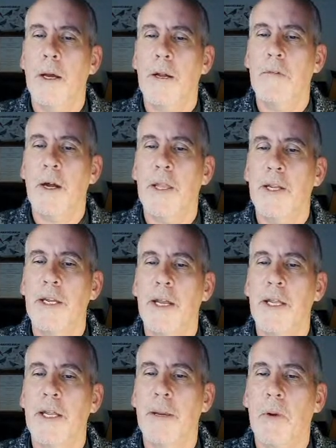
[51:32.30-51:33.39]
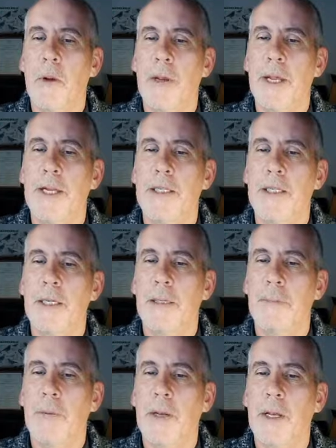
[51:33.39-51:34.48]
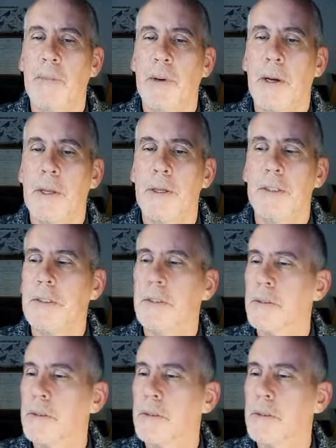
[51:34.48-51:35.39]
I'm going to write that down here, pollinating, pollinate partners.